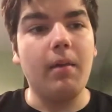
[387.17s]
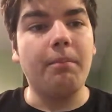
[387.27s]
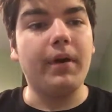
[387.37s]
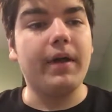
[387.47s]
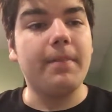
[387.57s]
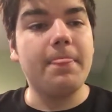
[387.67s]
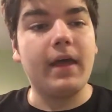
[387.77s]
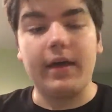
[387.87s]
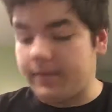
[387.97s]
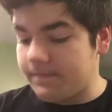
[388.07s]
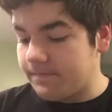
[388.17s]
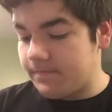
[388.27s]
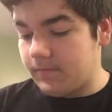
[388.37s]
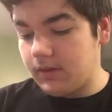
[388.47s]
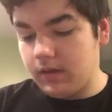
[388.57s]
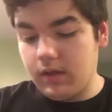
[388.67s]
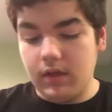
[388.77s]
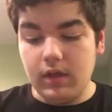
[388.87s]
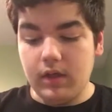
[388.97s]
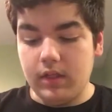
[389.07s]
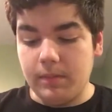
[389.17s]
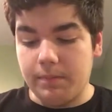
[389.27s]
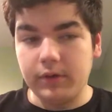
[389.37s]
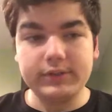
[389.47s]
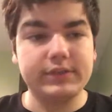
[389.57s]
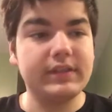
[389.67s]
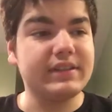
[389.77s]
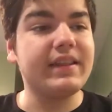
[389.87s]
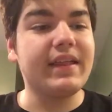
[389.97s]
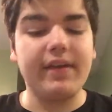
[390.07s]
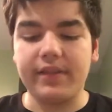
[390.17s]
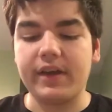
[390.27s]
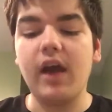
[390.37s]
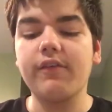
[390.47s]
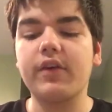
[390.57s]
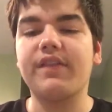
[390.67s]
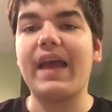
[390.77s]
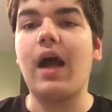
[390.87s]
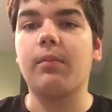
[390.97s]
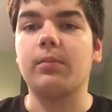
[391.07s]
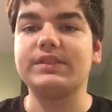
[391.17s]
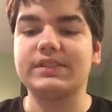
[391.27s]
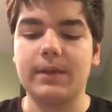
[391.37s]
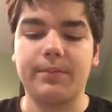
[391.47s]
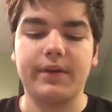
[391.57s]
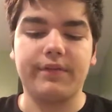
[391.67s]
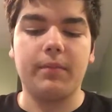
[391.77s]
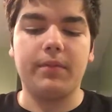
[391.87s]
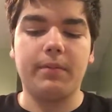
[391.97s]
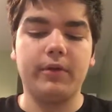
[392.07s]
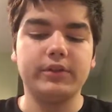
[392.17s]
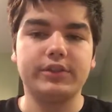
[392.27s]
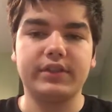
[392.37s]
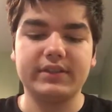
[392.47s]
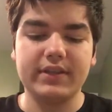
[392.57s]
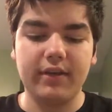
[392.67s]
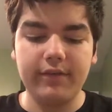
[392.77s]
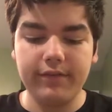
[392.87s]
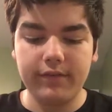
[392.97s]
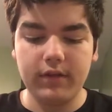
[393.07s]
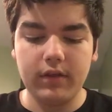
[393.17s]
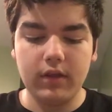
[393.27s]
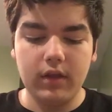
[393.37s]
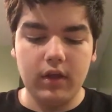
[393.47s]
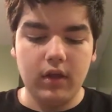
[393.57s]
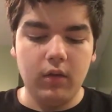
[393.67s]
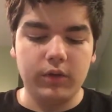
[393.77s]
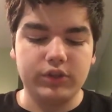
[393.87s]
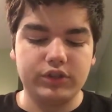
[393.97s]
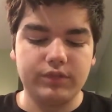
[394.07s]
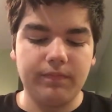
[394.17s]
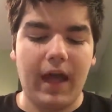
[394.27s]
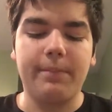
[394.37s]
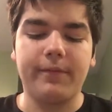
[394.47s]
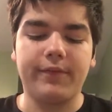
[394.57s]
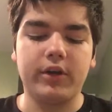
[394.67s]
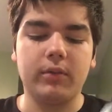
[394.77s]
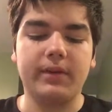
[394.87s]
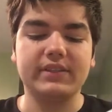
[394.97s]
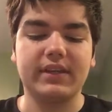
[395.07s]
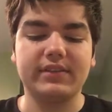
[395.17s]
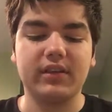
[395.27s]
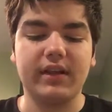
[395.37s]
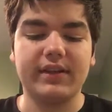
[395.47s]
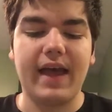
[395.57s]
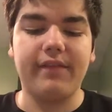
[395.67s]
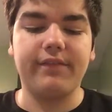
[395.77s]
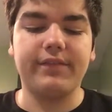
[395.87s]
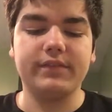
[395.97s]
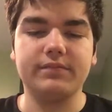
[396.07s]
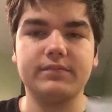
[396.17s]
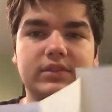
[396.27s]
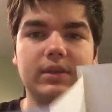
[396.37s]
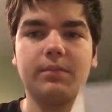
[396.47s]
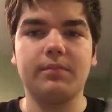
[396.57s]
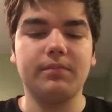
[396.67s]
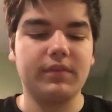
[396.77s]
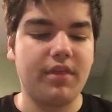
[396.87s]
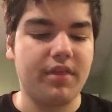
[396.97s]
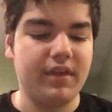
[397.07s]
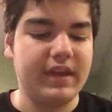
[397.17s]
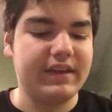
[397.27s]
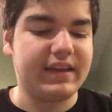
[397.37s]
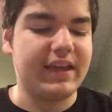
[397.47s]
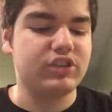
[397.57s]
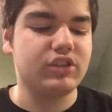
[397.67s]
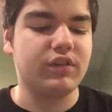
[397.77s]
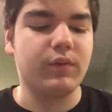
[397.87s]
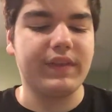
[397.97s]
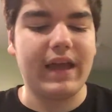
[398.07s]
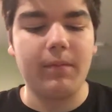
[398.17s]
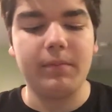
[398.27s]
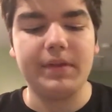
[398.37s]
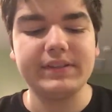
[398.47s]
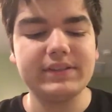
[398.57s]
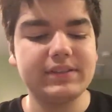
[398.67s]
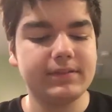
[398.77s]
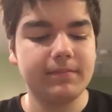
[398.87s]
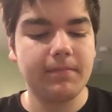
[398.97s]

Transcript: But the cover of the album is separate from the poster itself, which I prefer because I still like to have some indication of what the album is